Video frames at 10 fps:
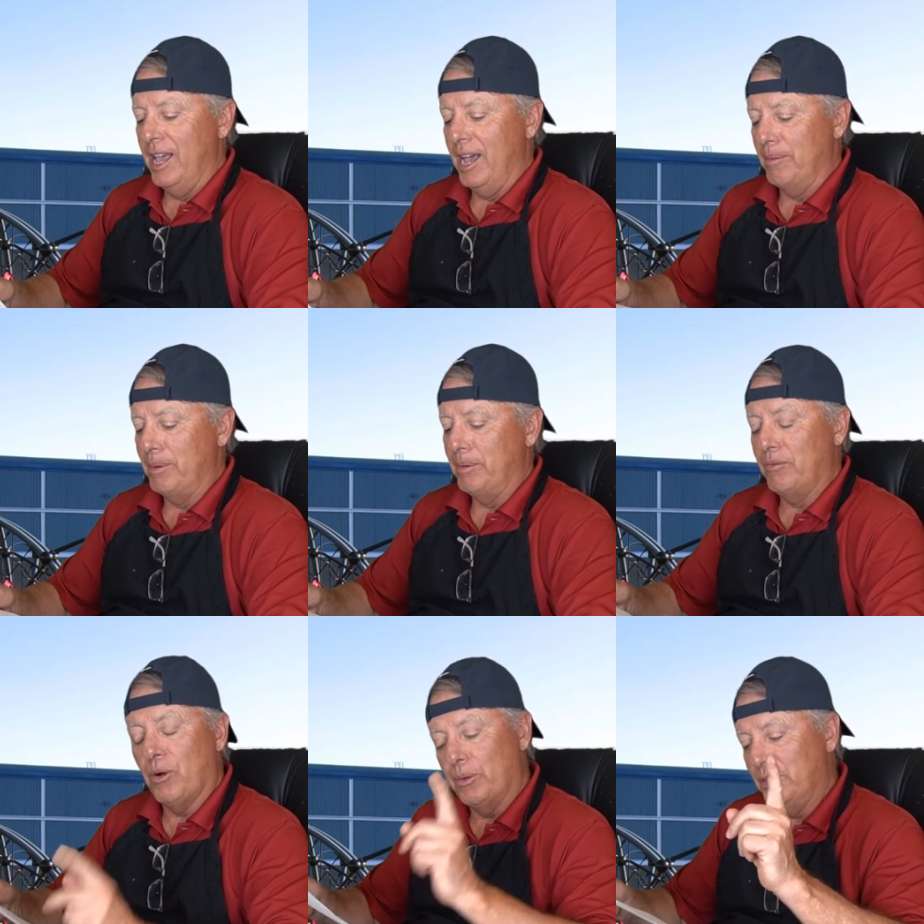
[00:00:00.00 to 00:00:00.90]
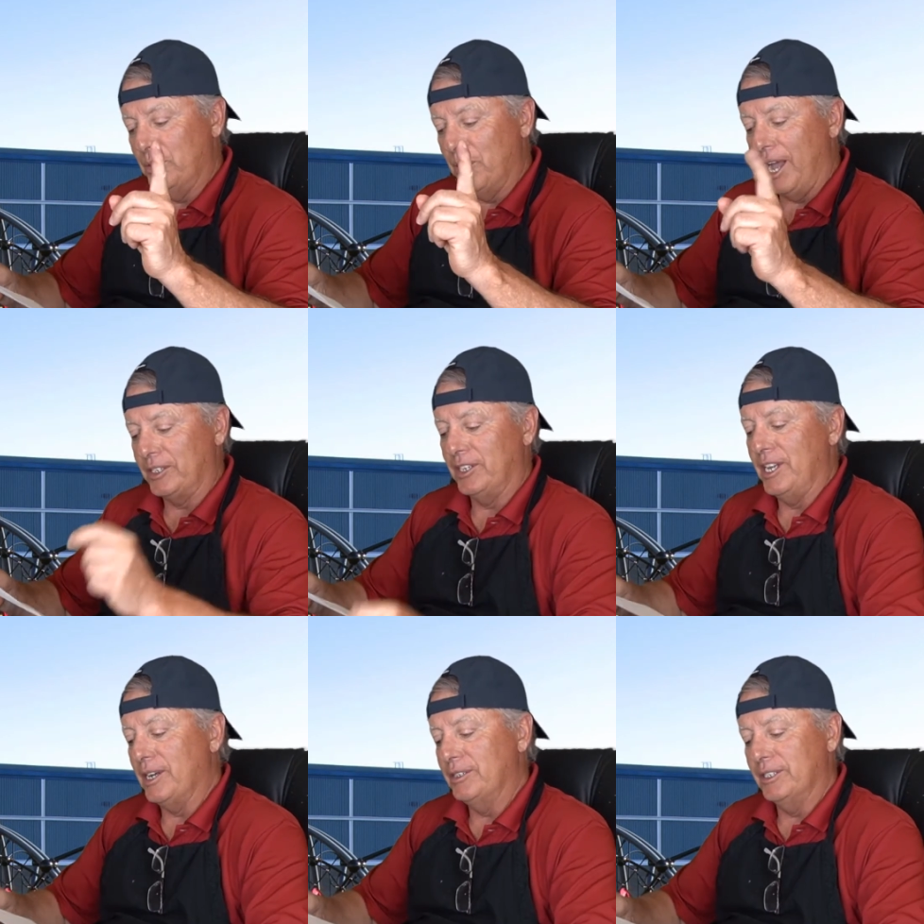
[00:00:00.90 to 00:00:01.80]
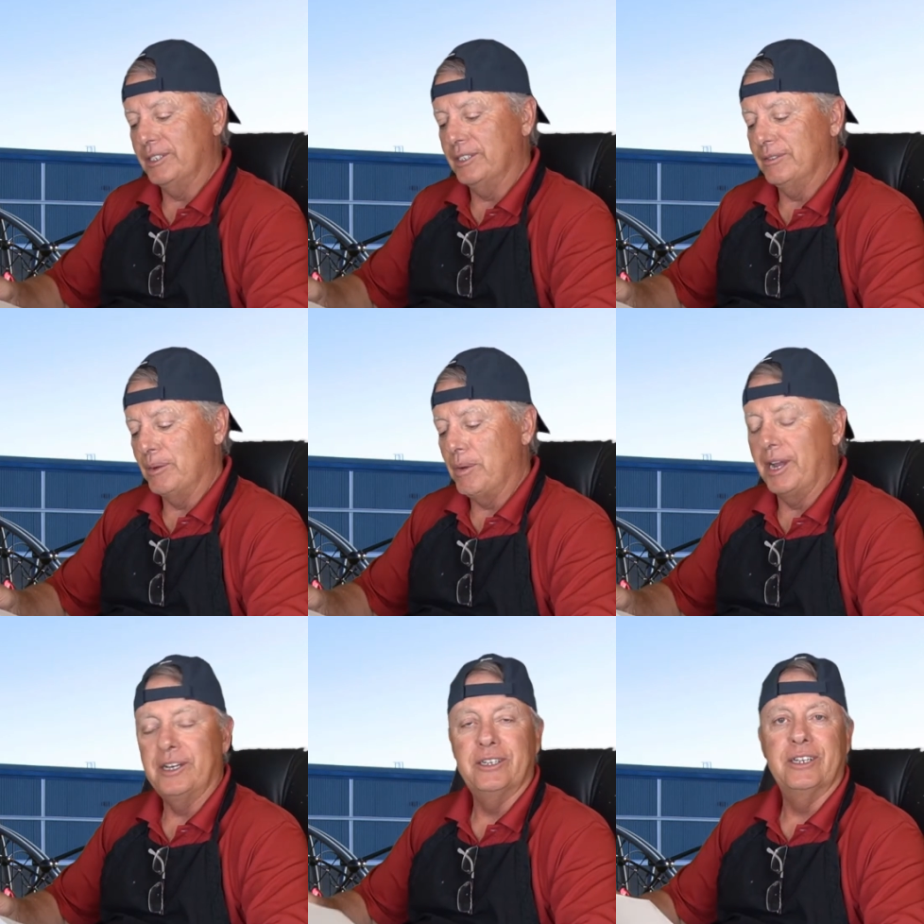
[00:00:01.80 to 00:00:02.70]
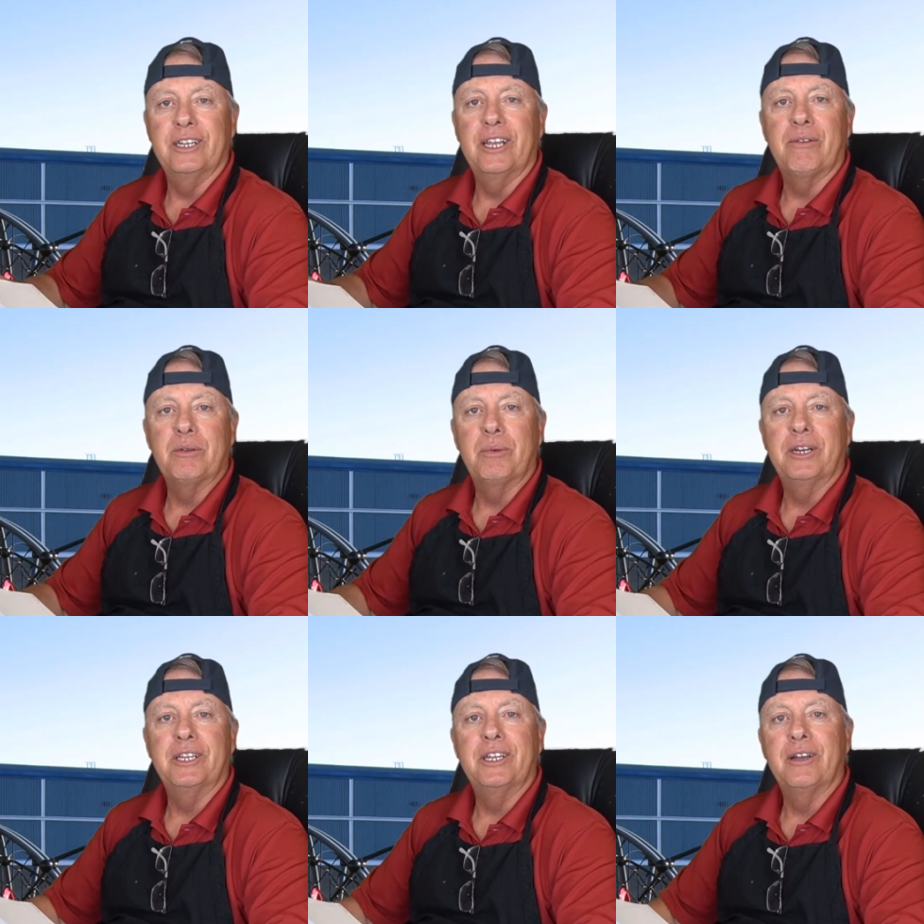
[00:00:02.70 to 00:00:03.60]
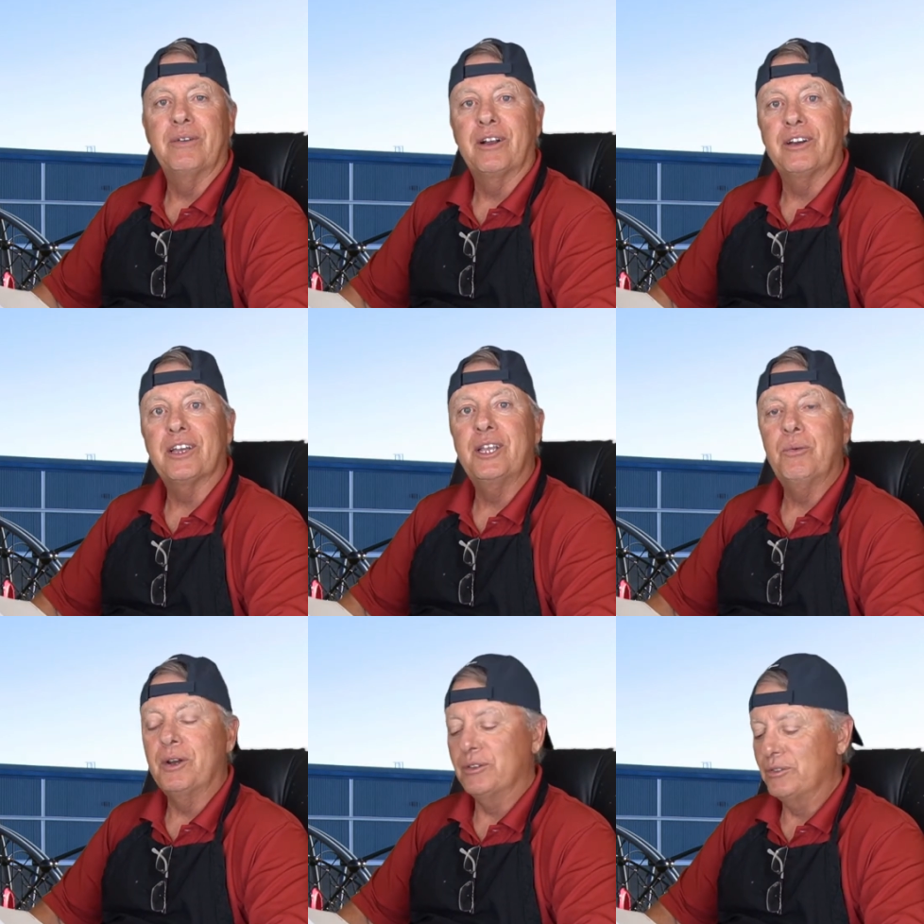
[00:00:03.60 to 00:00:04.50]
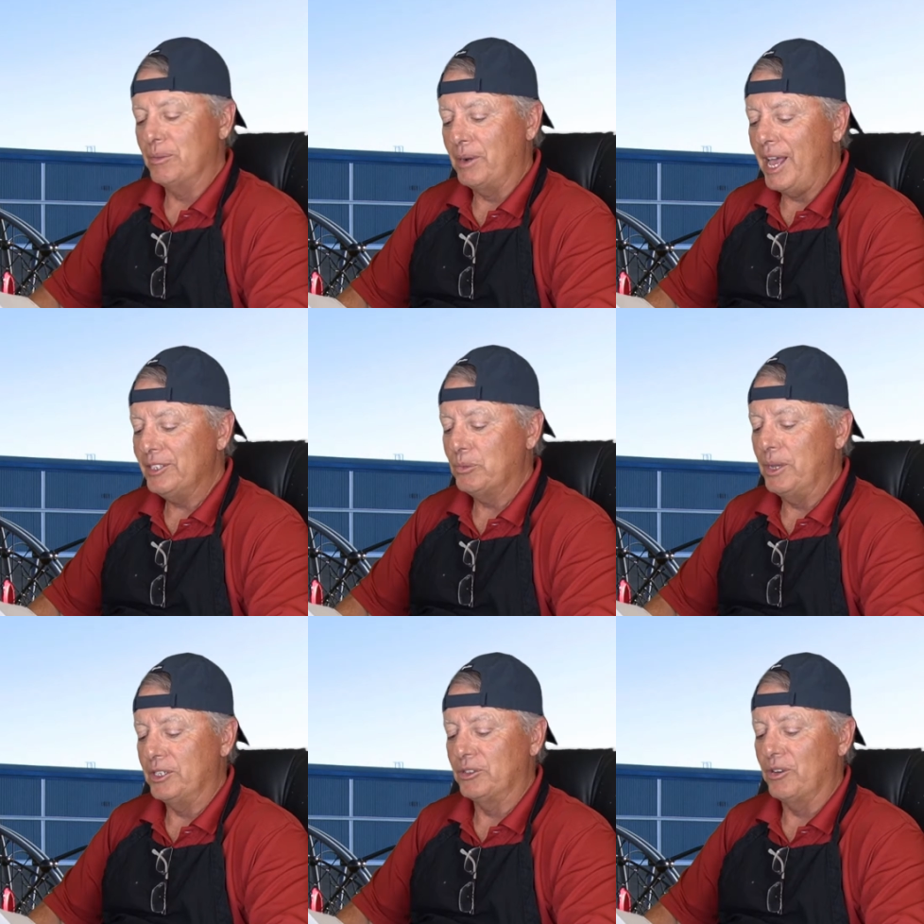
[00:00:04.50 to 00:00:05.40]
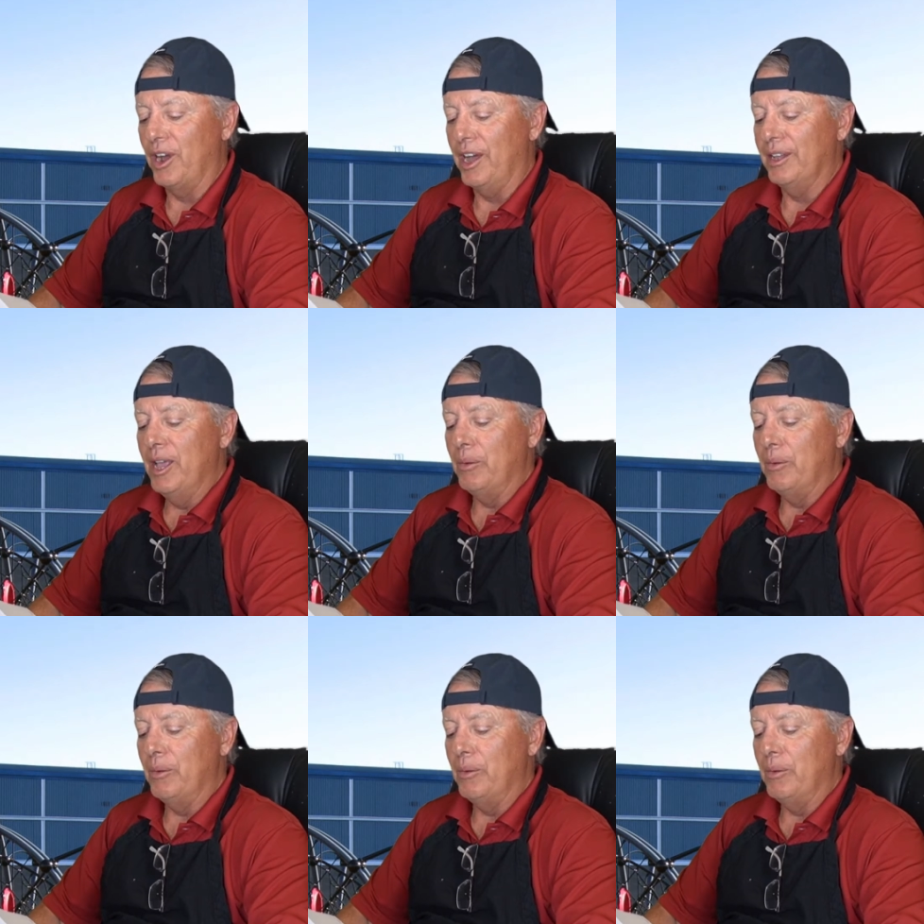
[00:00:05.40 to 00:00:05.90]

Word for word: Uh, but before we do, actually, I'm going to remind uh, everybody of our lucky winners from last week's draw.